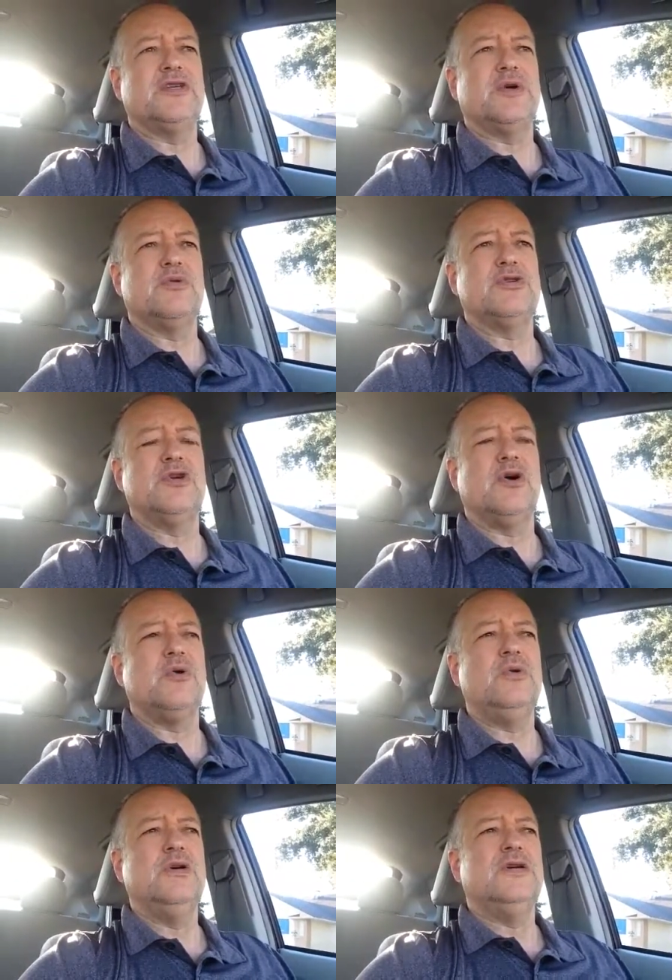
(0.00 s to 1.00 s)
So there's
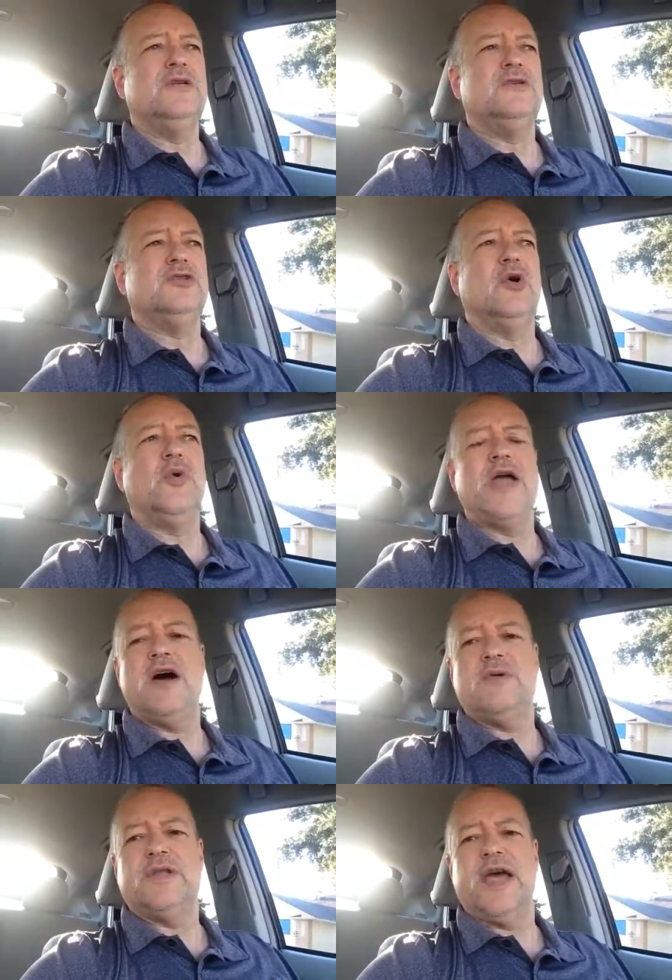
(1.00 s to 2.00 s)
no way out.